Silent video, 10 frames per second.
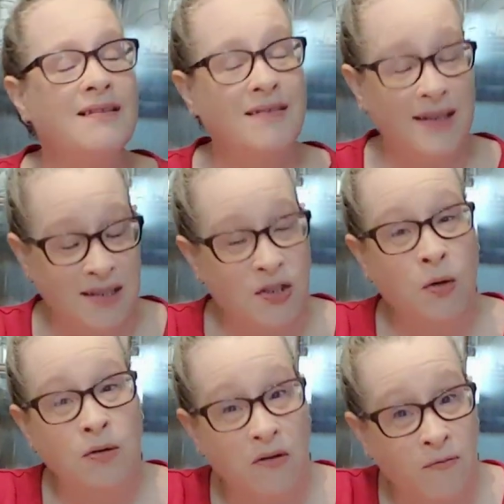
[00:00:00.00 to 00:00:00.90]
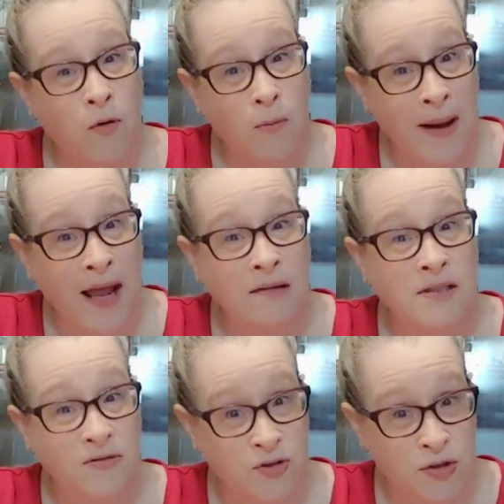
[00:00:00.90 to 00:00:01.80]
That's a total of 4
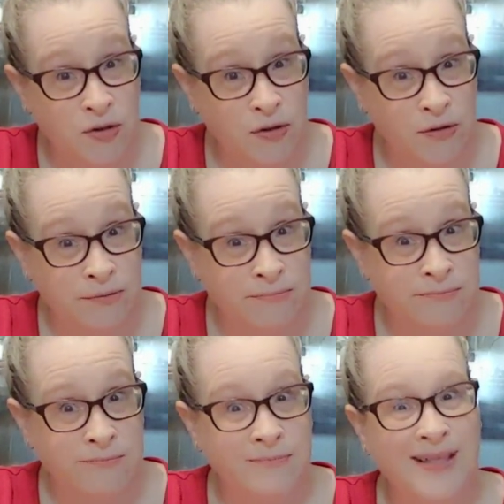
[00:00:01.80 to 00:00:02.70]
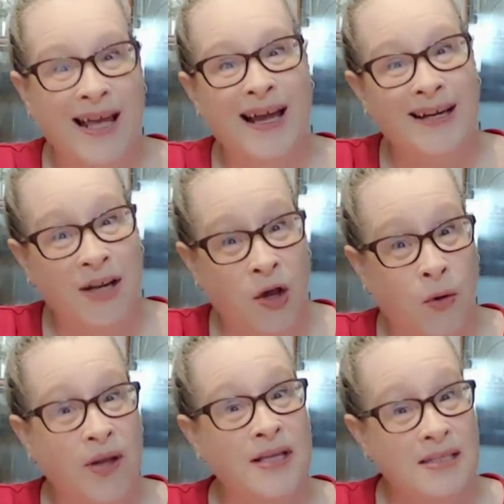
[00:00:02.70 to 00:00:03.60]
pounds of sugar. I
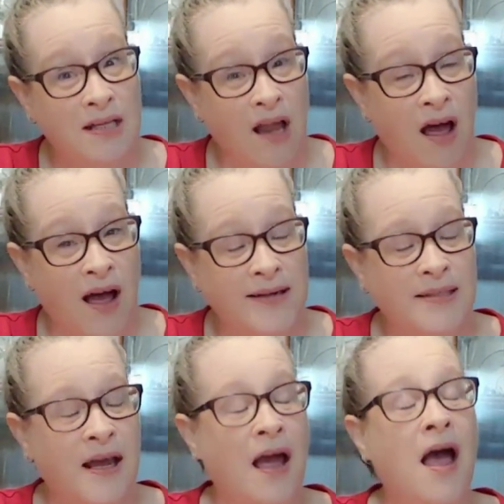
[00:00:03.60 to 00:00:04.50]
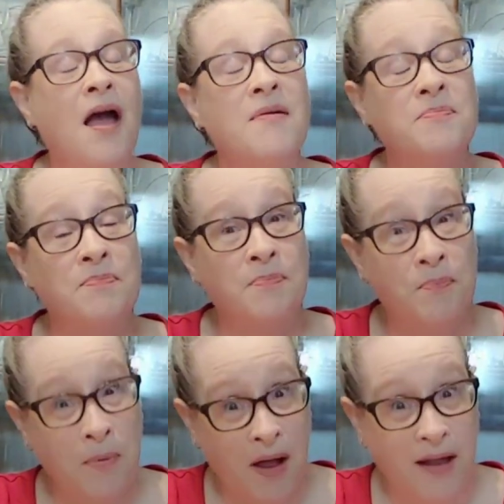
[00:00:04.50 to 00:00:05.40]
know, it's a lot,
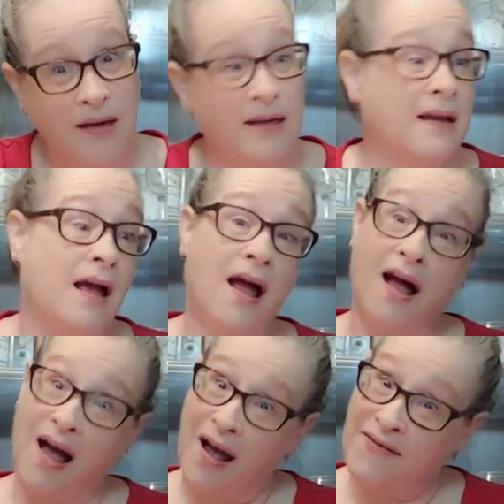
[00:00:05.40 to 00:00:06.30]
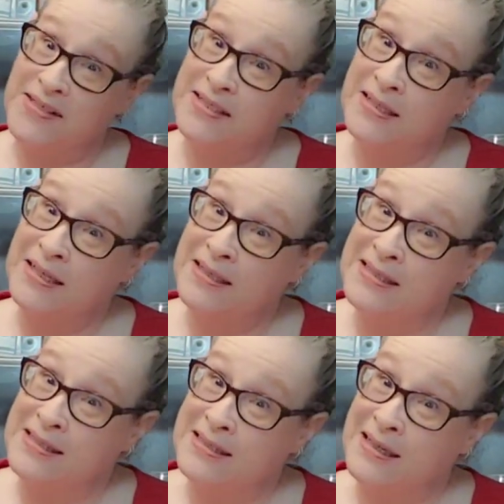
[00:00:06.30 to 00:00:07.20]
but obviously
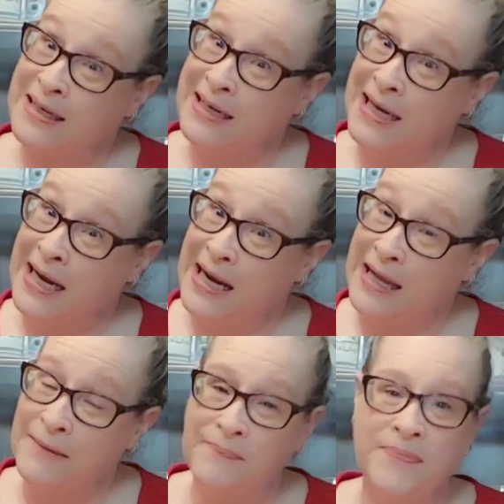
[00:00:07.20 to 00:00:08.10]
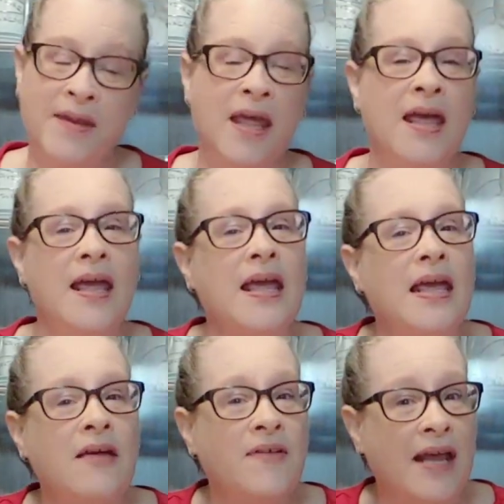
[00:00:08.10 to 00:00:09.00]
this is gonna need it.
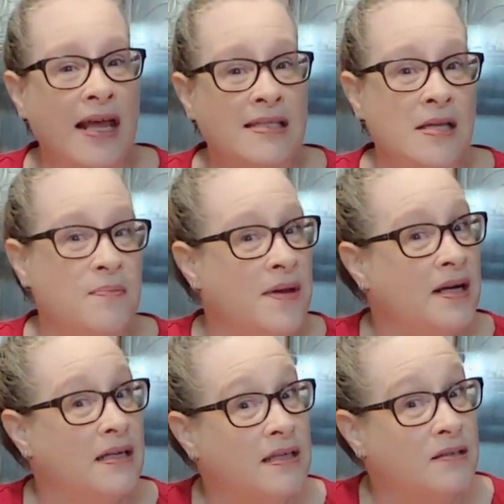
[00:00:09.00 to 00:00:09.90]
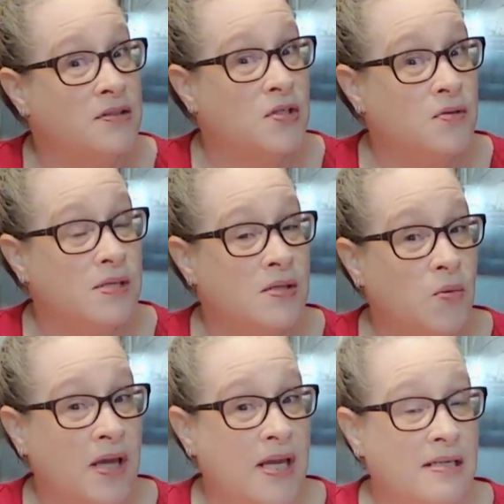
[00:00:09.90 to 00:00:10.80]
If it ends up being a little too
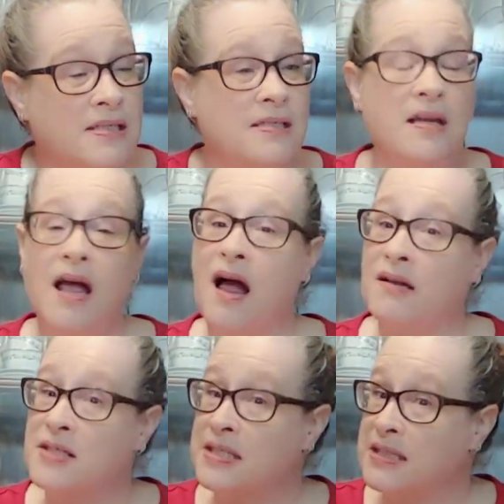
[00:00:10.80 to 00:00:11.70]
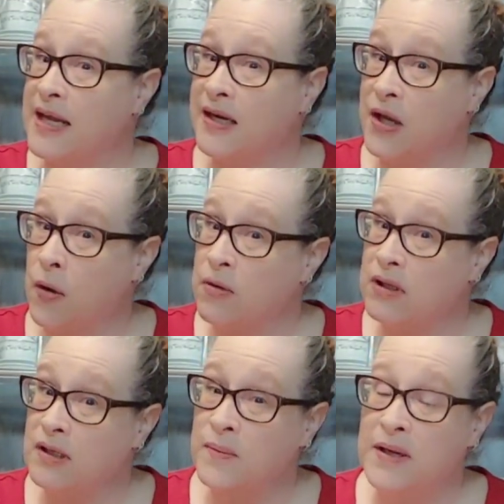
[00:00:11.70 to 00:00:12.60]
sweet, I'll just let it go a
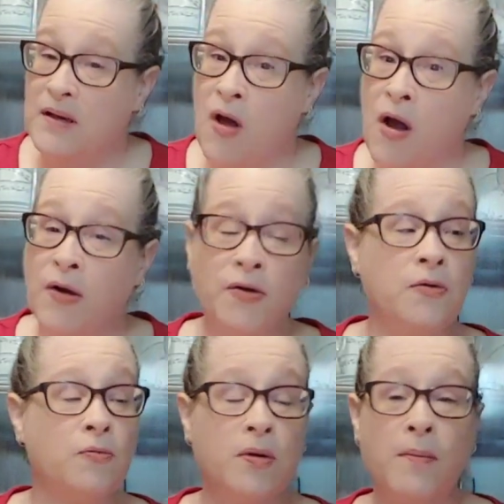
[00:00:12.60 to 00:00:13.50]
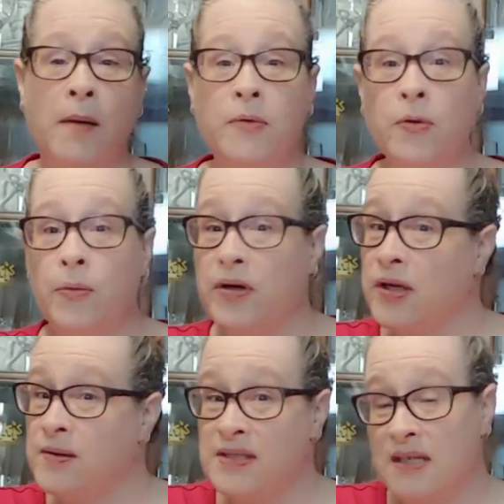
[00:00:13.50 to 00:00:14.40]
little bit longer. Remember, we're
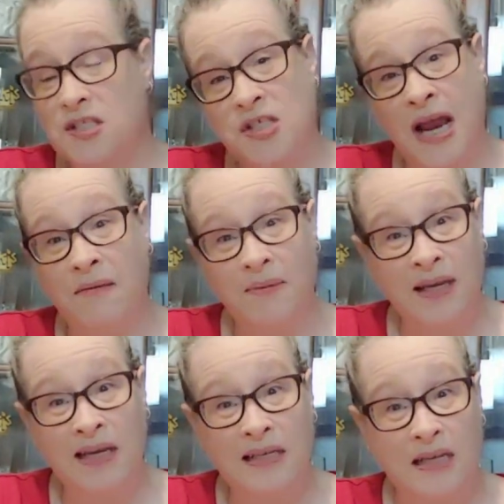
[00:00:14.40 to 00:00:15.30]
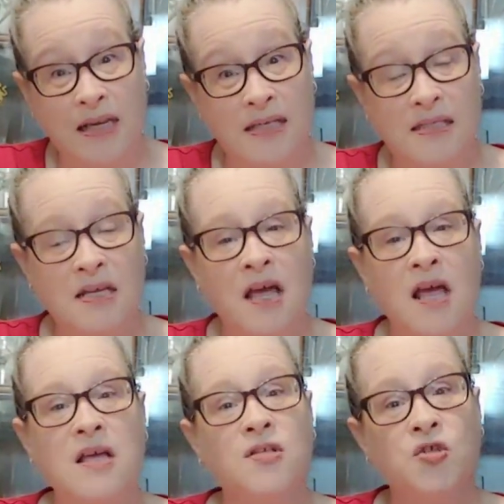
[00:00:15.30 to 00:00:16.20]
using a champagne yeast,
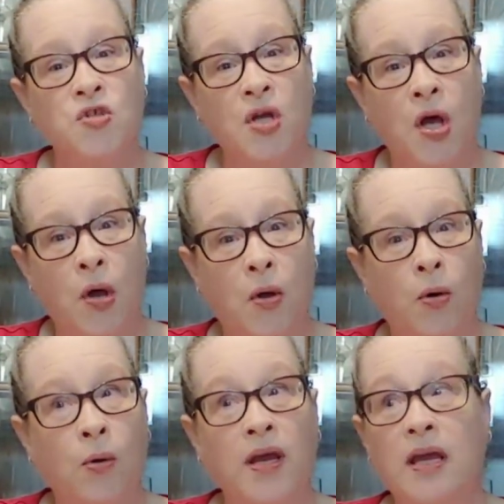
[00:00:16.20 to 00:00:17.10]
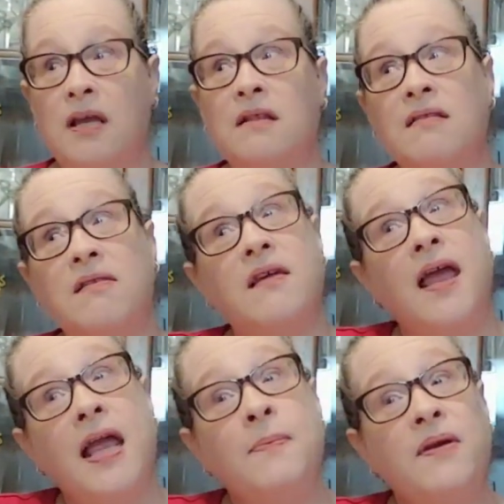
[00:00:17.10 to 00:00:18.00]
so the
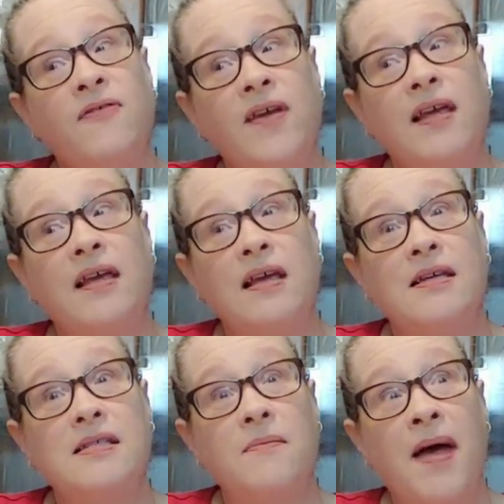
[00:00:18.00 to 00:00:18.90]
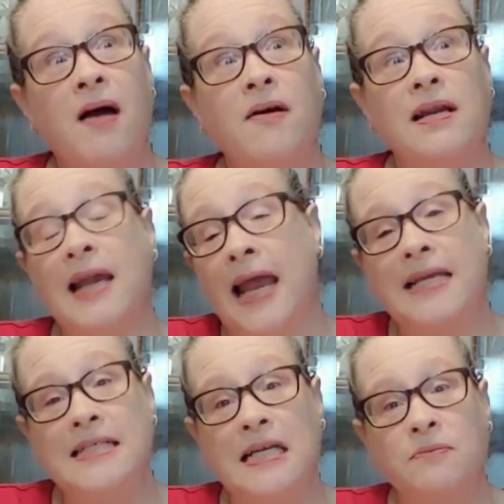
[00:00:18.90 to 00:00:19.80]
ABV is about an
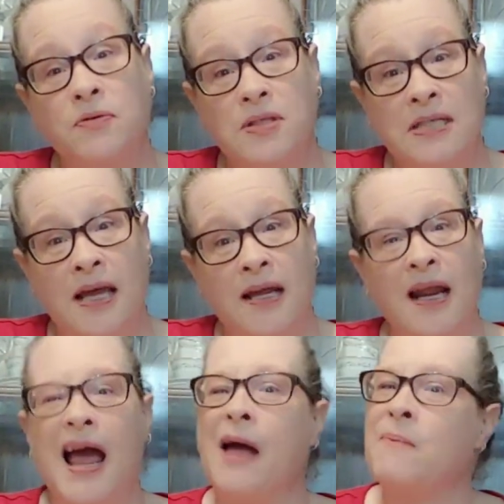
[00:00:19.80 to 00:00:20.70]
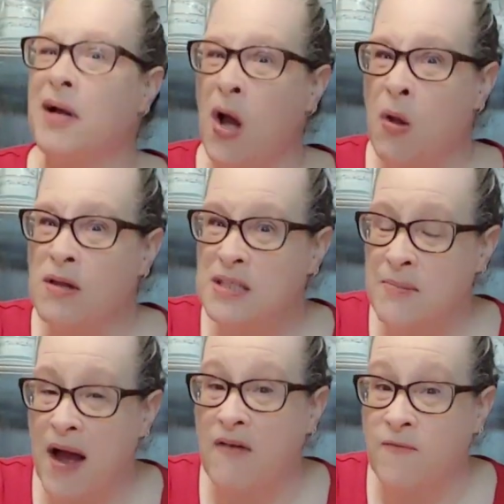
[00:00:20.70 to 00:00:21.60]
18%. My goal is
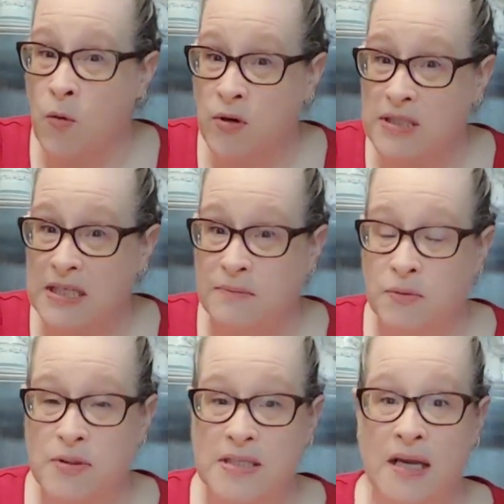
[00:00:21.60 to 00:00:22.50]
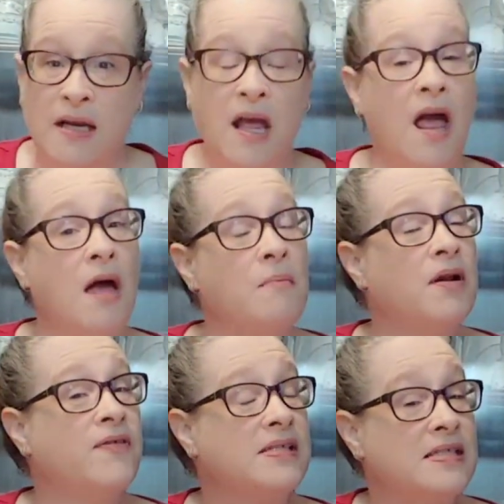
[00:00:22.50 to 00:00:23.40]
about 14%, but
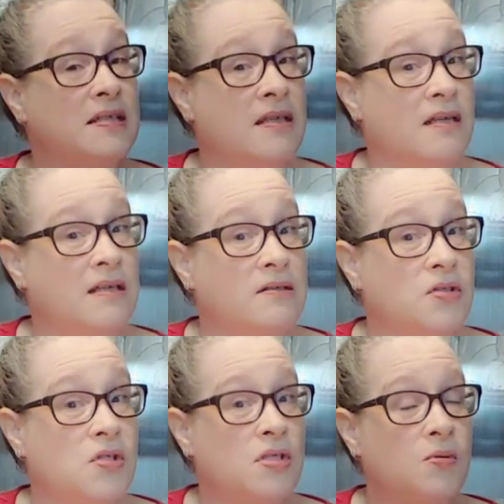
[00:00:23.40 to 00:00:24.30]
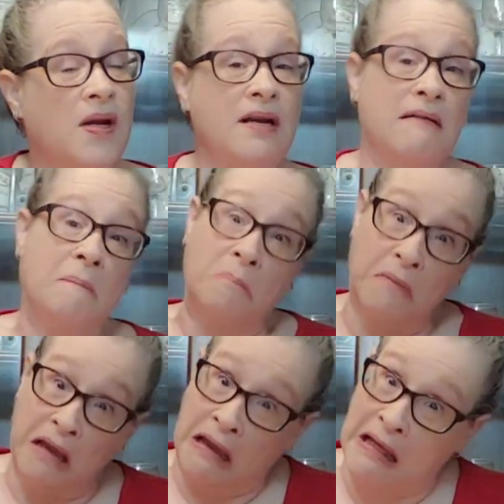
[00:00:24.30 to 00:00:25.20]
if it's still a little too sweet,
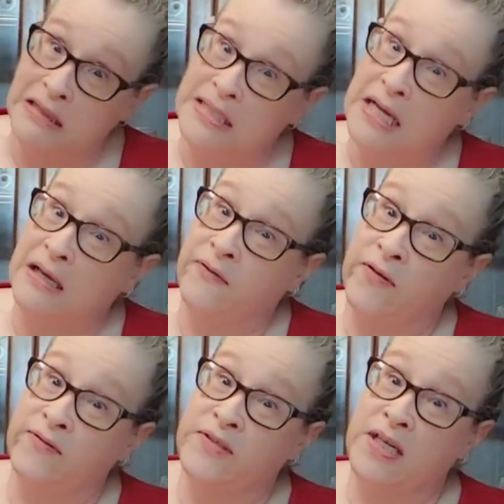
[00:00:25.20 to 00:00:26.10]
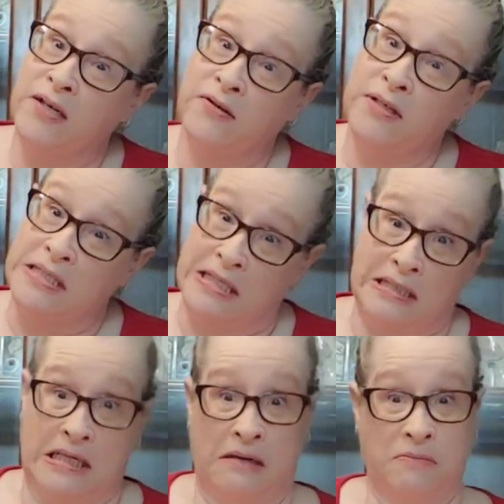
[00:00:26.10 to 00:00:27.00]
I'll take a 15 or a
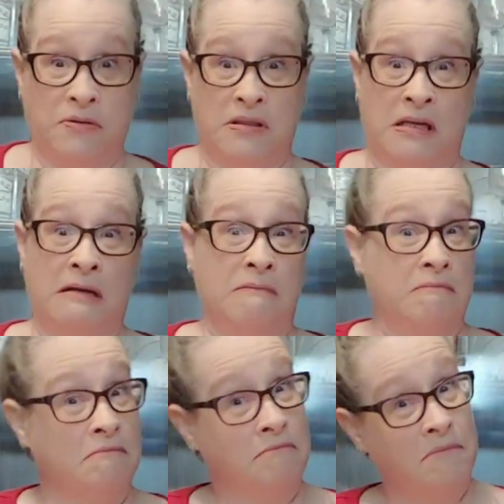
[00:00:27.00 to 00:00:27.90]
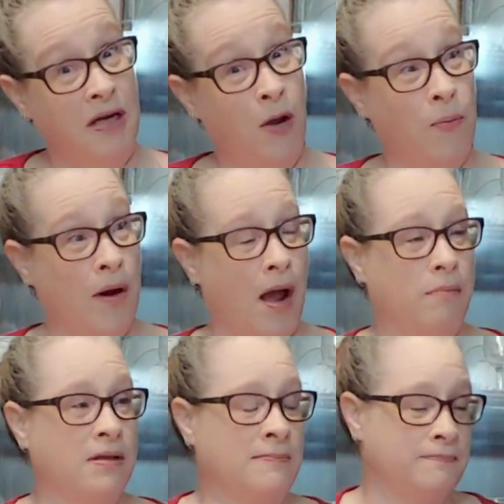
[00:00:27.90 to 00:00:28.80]
16%. No
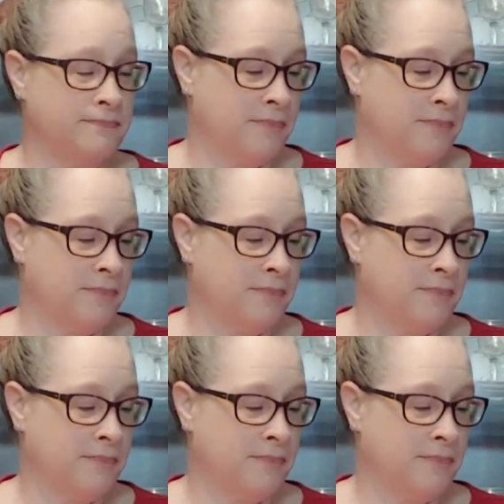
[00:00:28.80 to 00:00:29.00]
problem.